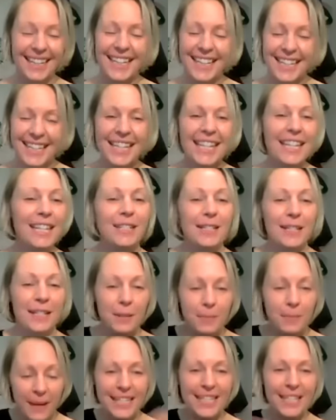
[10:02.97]

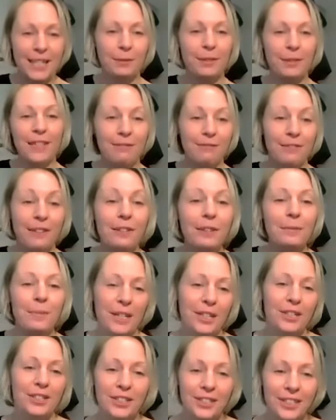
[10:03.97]
it's painting a really vivid
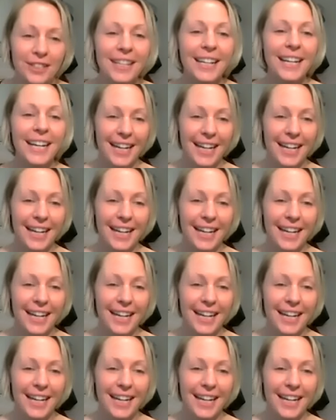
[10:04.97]
picture